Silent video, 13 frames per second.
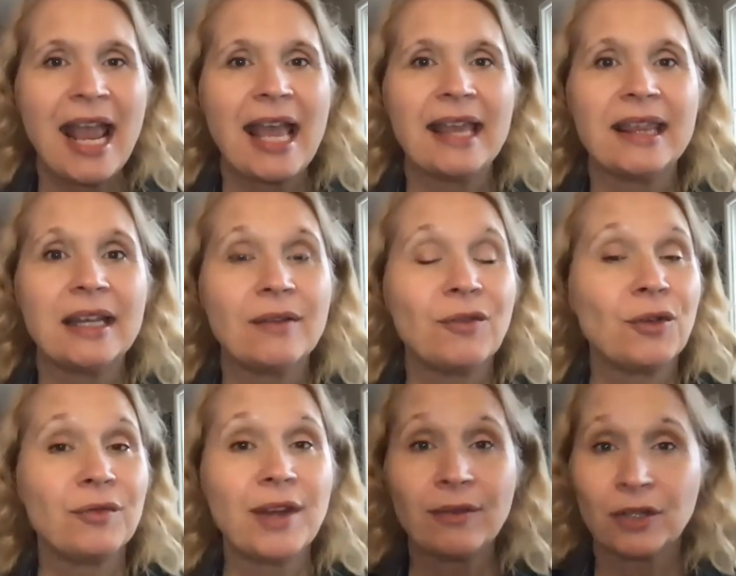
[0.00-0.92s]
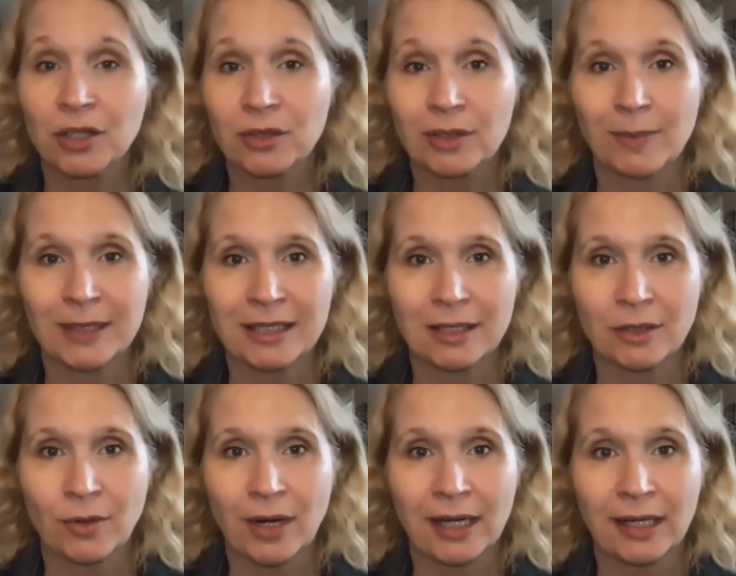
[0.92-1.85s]
And then if you've never used business
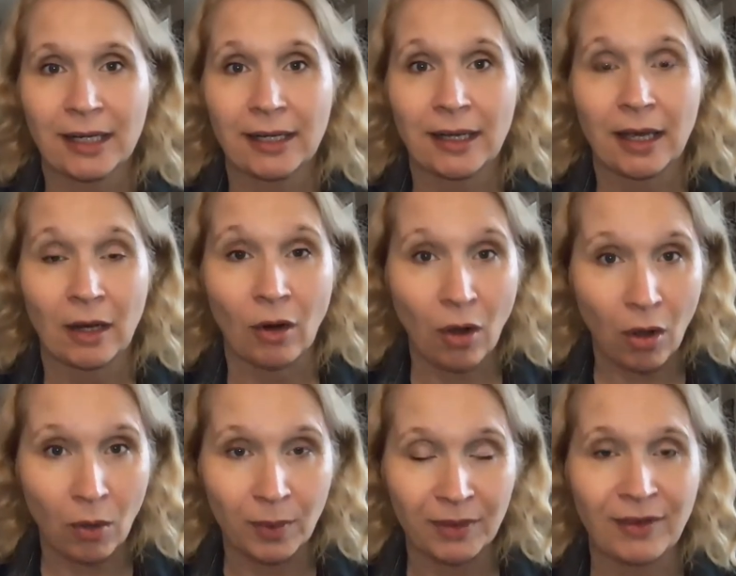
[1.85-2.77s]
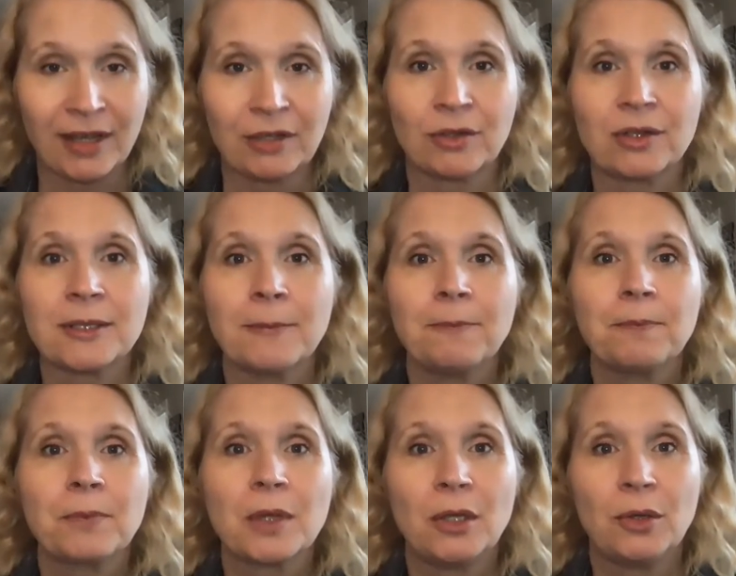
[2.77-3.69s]
credit at all with vendors,
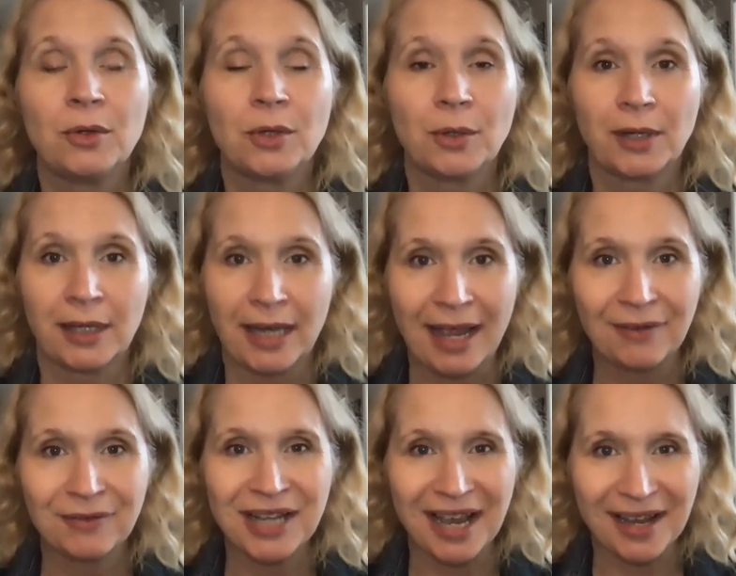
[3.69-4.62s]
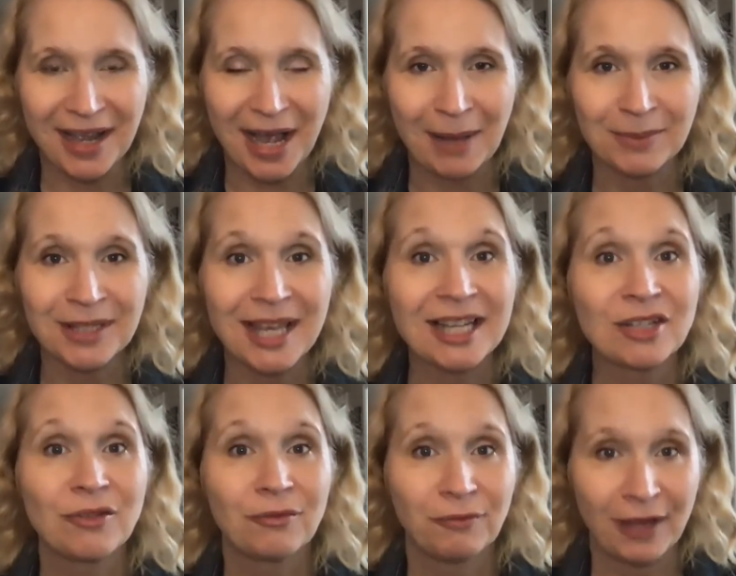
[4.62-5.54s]
you can go to
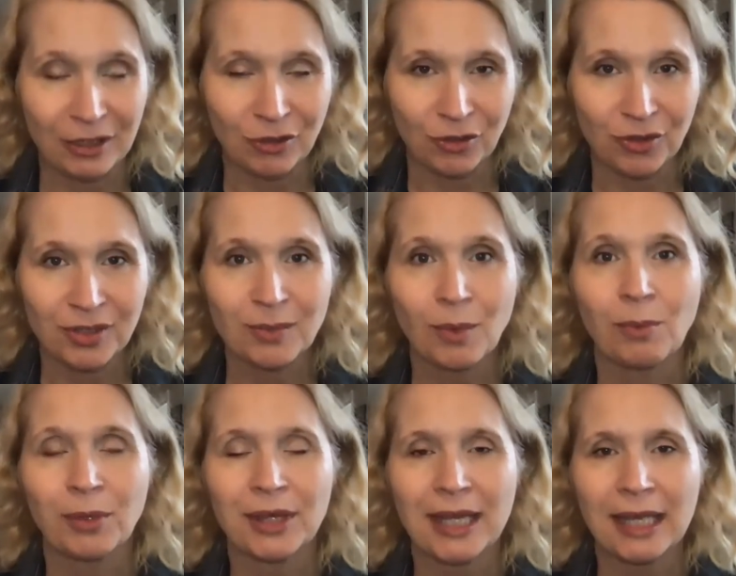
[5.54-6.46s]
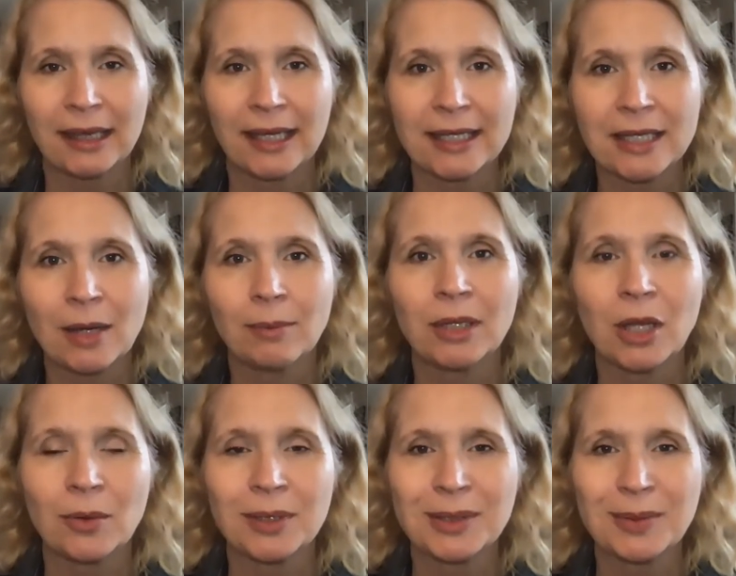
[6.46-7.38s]
nav.com/vendors, and we'll put that link down
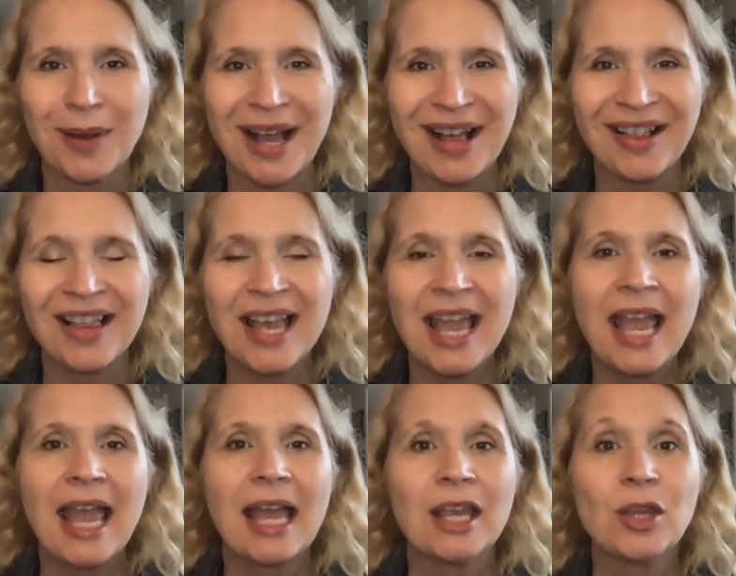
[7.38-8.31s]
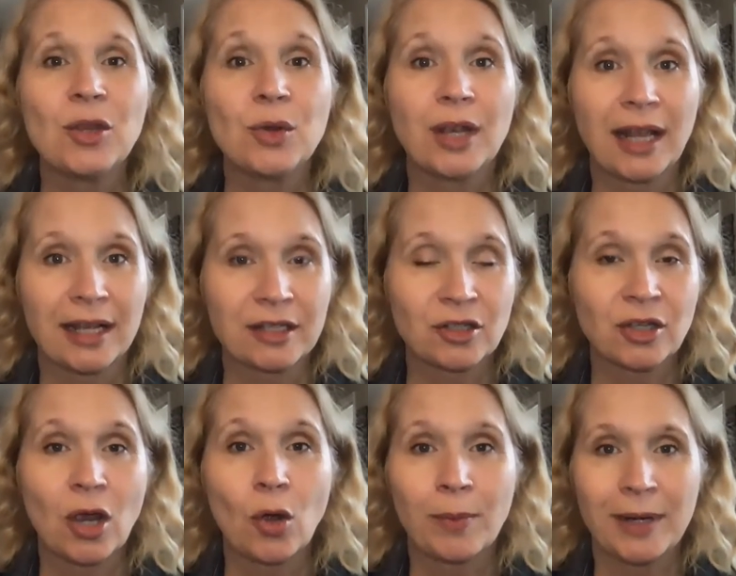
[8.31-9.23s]
below as well. You could
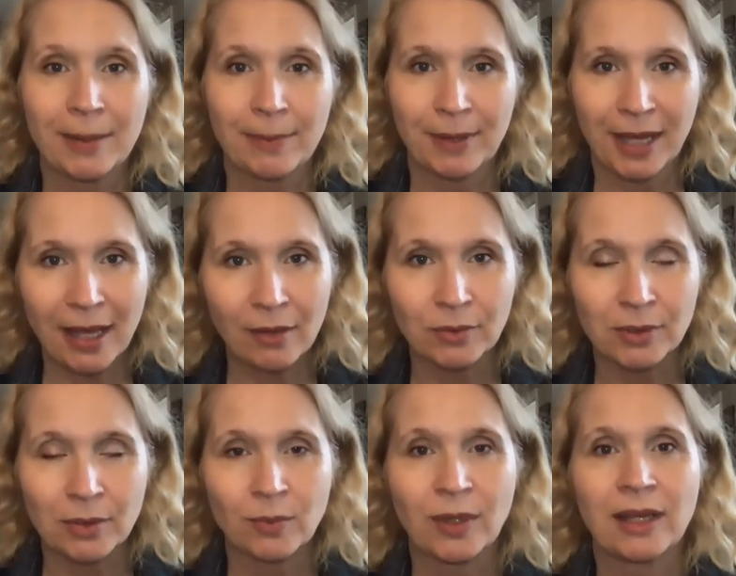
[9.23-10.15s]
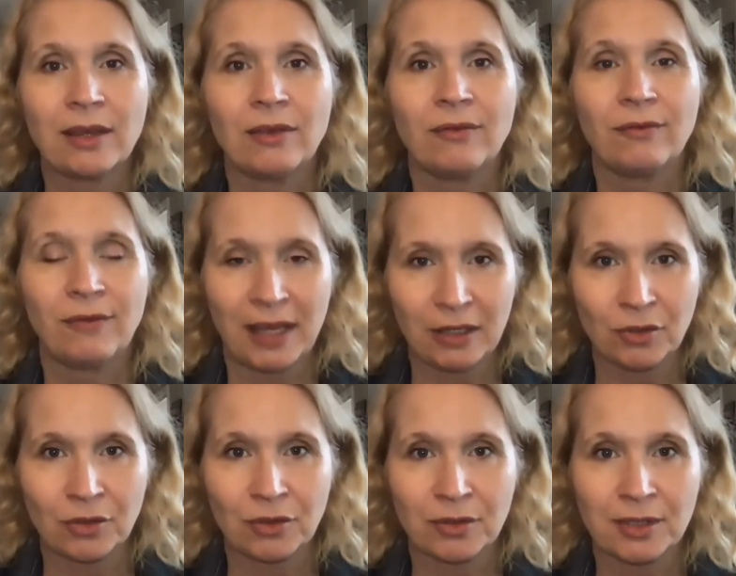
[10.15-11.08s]
actually open up accounts with
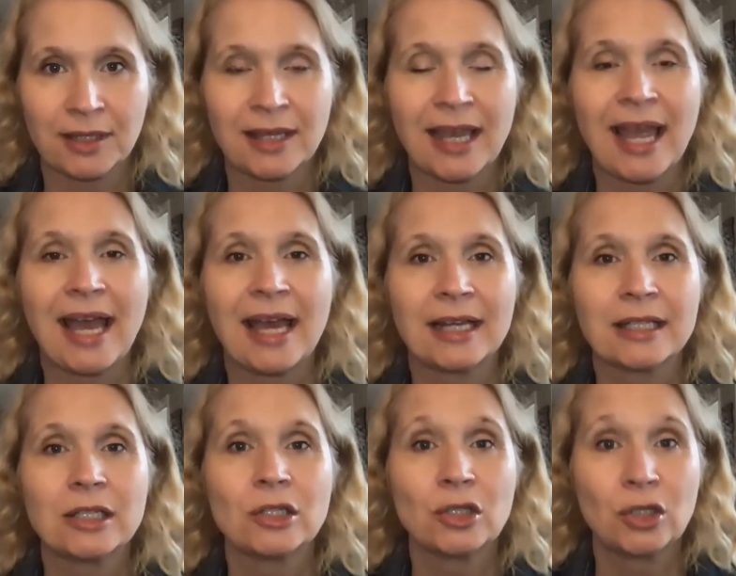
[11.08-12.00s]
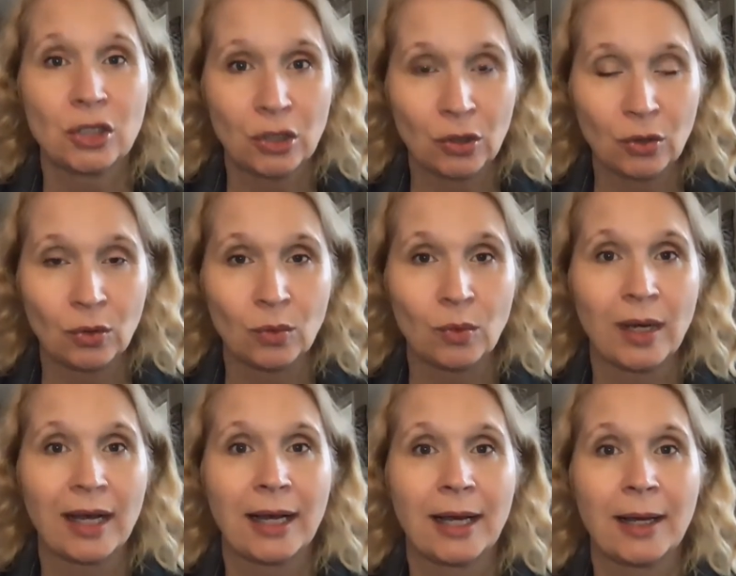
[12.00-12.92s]
vendors that do
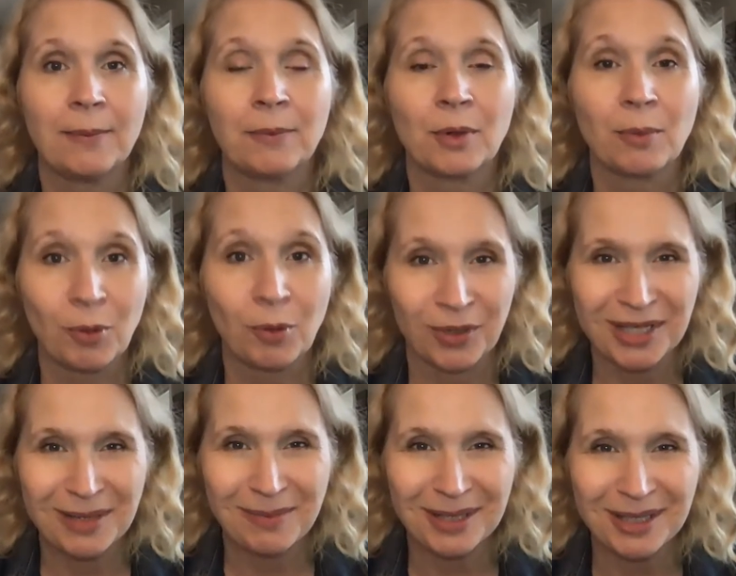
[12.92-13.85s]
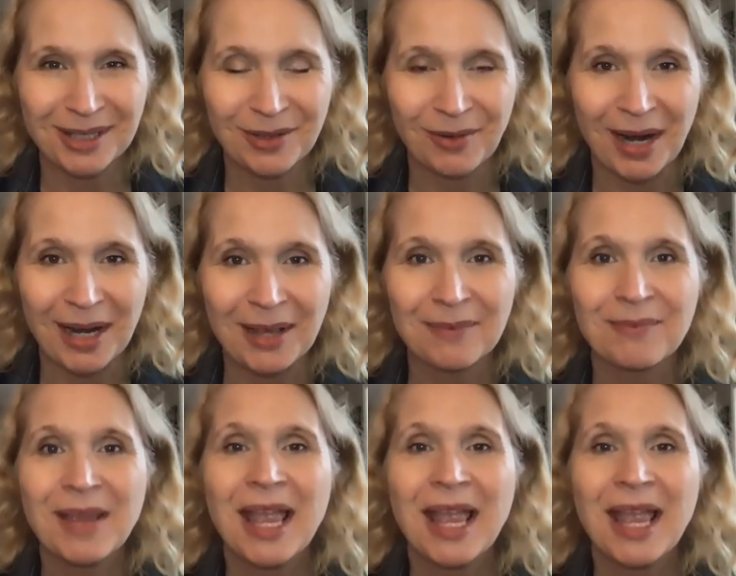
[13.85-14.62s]
report to business credit.